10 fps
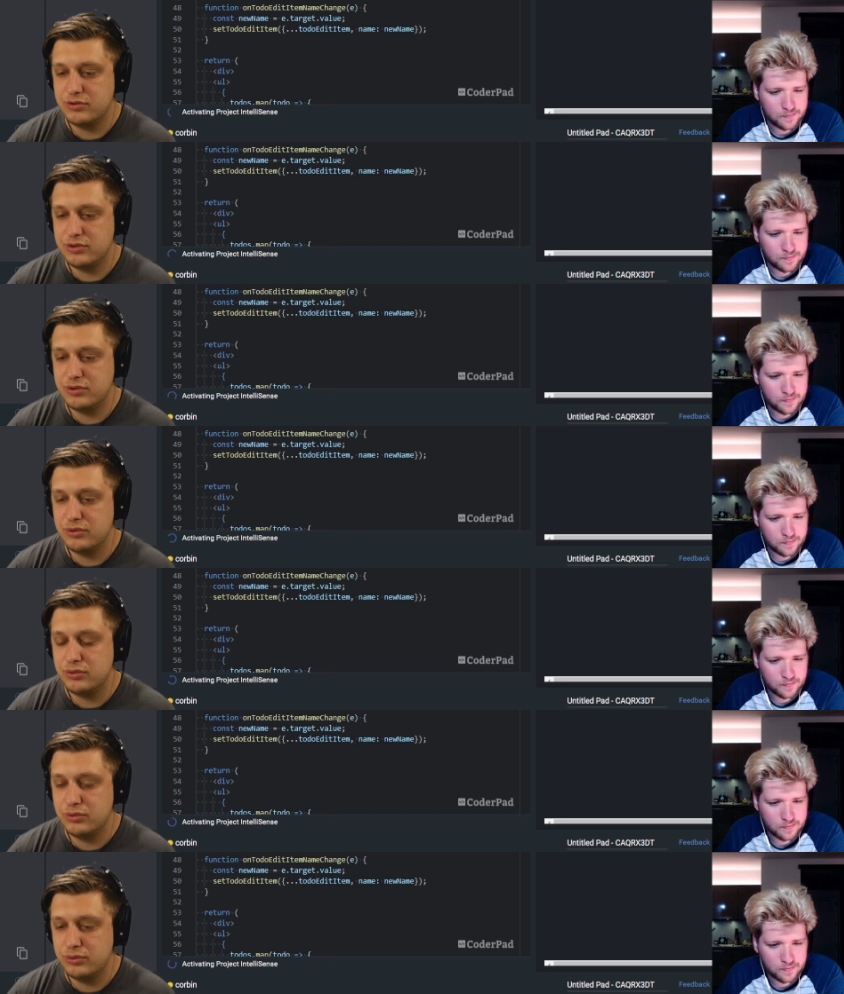
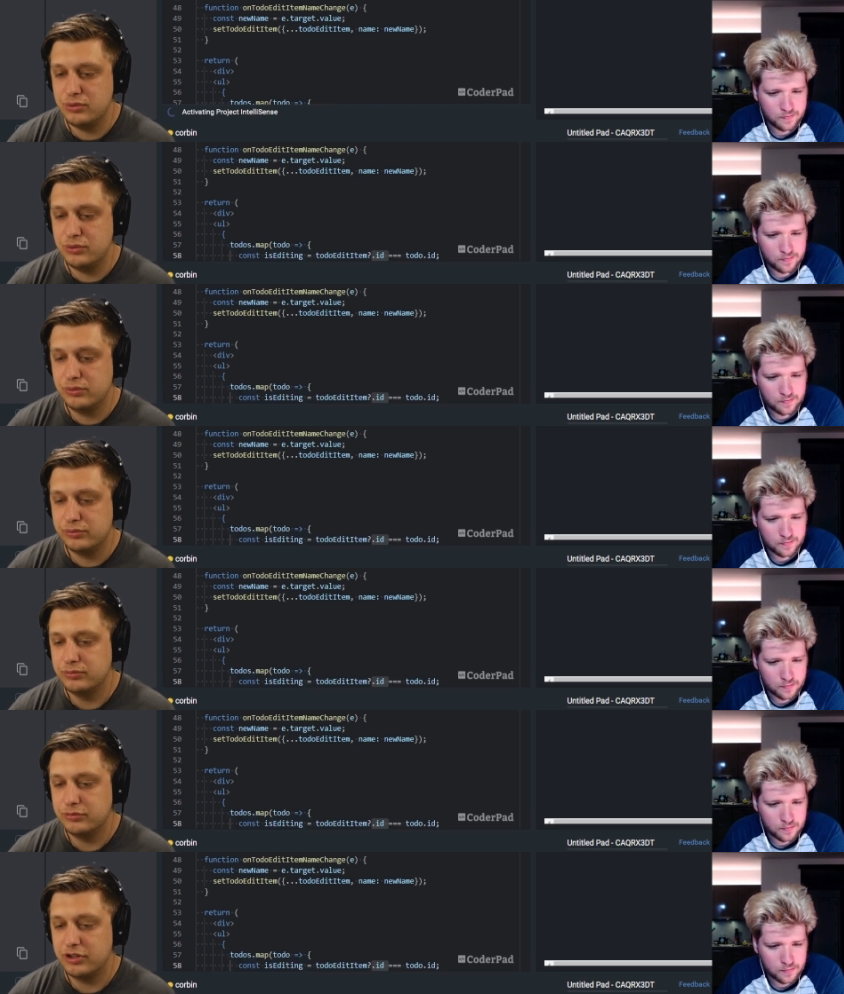Speaker 1: do,
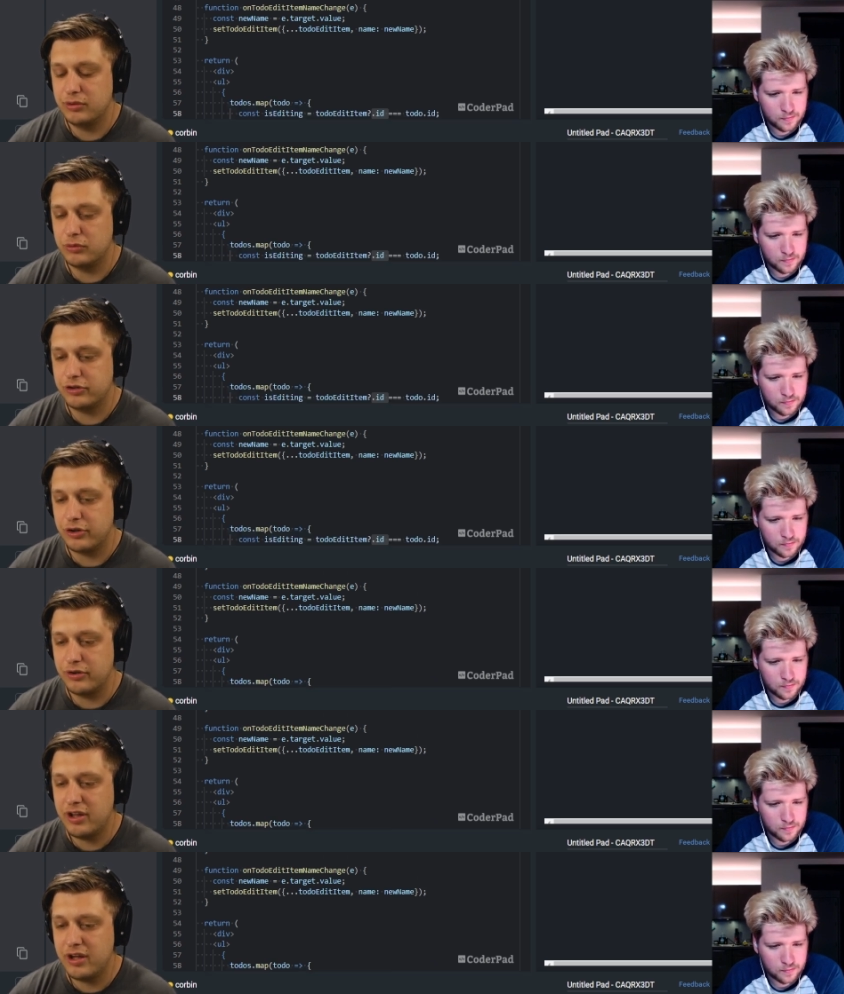then
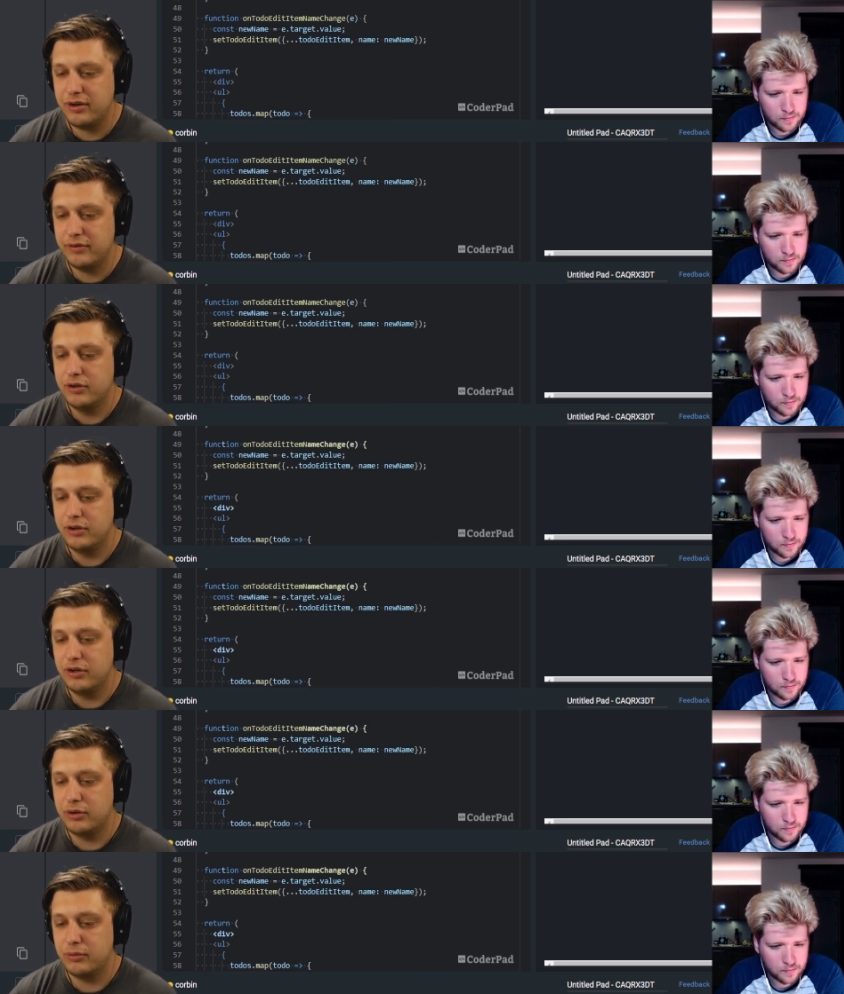return that.
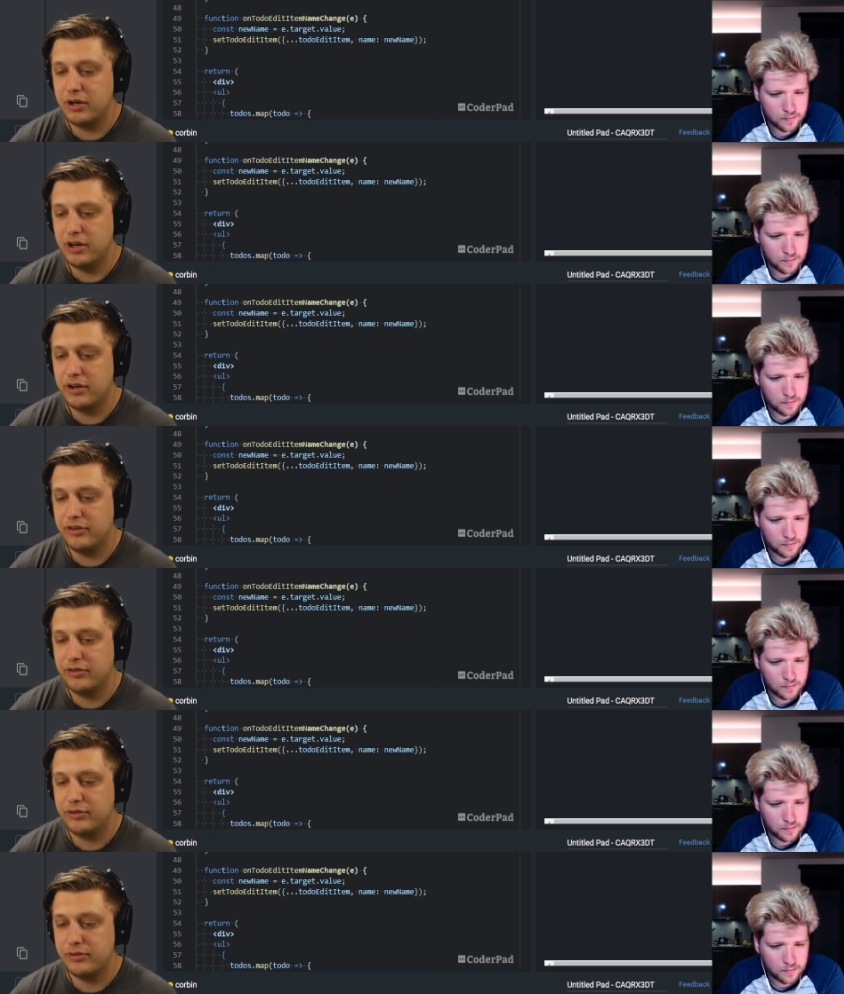
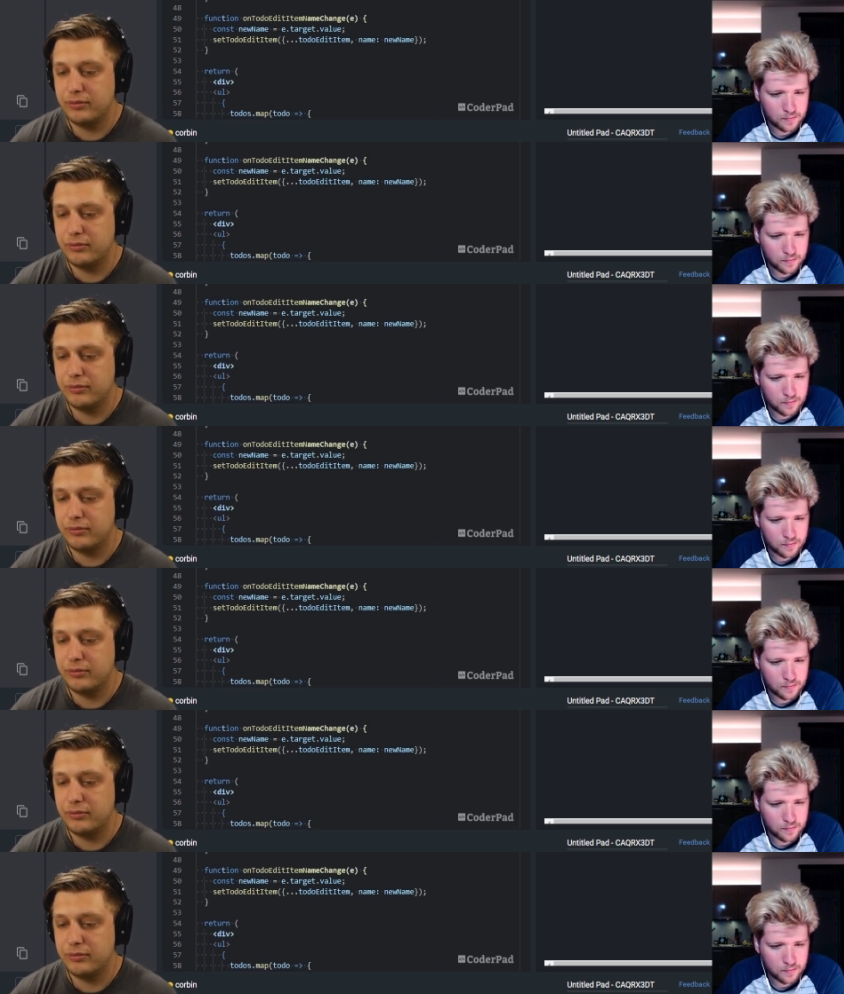Otherwise,